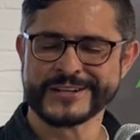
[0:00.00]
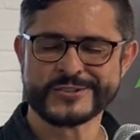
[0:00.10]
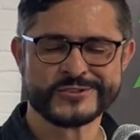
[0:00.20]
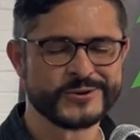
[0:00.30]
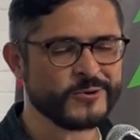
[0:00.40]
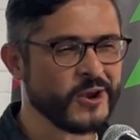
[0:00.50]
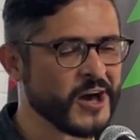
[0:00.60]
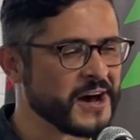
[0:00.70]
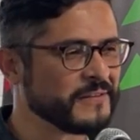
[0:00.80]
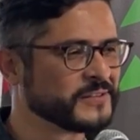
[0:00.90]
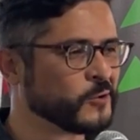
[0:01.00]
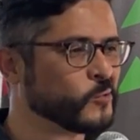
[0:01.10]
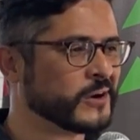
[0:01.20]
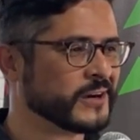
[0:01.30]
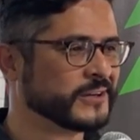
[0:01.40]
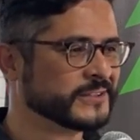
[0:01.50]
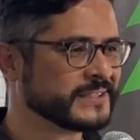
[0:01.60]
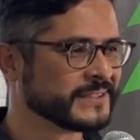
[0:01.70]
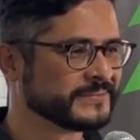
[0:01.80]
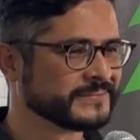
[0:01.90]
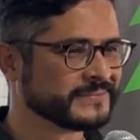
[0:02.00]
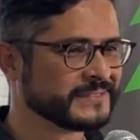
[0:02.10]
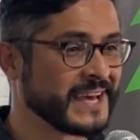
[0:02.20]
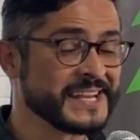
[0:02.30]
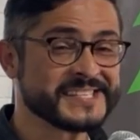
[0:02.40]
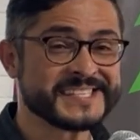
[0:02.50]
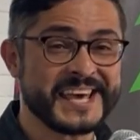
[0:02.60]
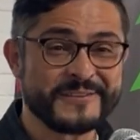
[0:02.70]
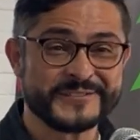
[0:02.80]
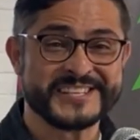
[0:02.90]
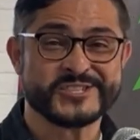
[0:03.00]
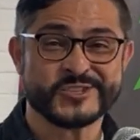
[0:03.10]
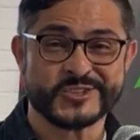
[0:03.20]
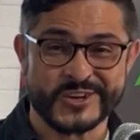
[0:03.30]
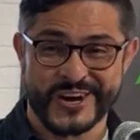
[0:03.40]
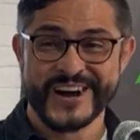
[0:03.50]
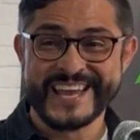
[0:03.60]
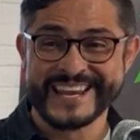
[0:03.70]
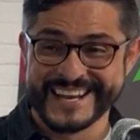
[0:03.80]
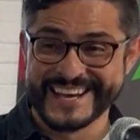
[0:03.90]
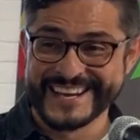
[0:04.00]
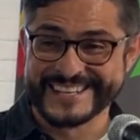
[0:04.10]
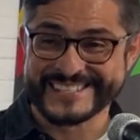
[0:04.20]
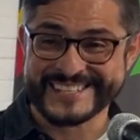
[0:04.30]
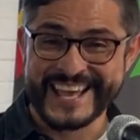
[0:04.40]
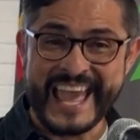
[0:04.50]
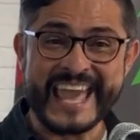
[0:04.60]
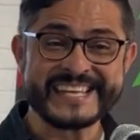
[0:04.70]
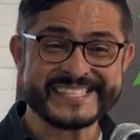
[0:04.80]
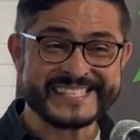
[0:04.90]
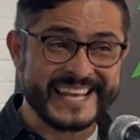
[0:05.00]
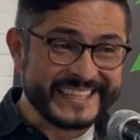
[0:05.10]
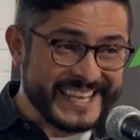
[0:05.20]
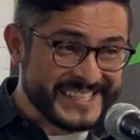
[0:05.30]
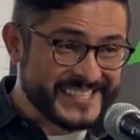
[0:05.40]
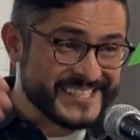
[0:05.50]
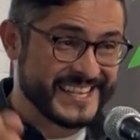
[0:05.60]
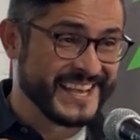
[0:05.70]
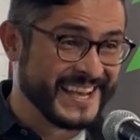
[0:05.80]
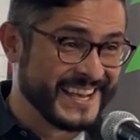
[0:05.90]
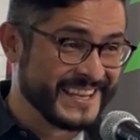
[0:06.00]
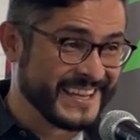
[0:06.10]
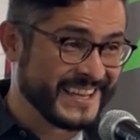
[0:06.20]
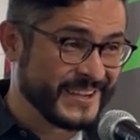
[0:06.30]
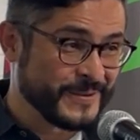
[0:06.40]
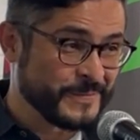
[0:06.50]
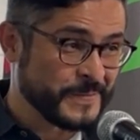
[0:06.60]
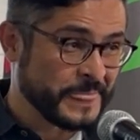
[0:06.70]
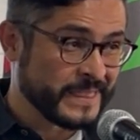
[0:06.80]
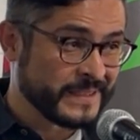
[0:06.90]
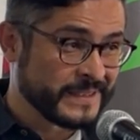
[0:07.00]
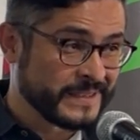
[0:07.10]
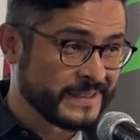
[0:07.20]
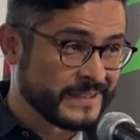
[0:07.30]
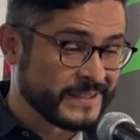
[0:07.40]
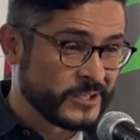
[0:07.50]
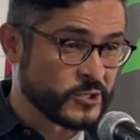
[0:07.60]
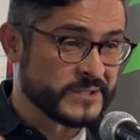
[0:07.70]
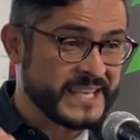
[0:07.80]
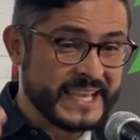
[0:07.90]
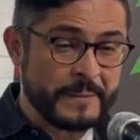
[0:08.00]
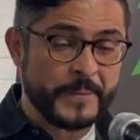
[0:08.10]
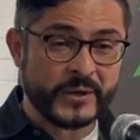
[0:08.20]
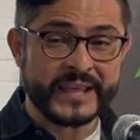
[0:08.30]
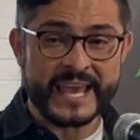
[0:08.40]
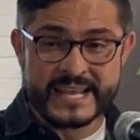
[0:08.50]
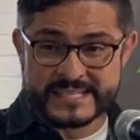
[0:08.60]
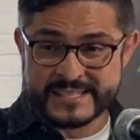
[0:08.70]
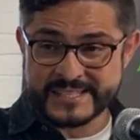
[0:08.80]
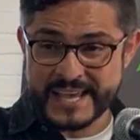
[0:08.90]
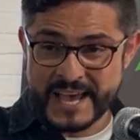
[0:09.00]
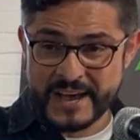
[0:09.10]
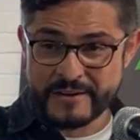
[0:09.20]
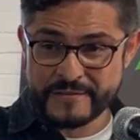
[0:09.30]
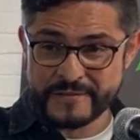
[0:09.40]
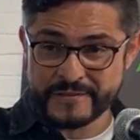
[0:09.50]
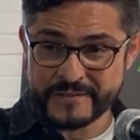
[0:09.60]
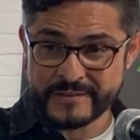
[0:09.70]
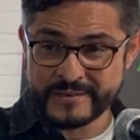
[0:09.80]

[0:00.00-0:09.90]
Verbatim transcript: For God so loved the world that instead of destroying us, He sent His Son to take upon Himself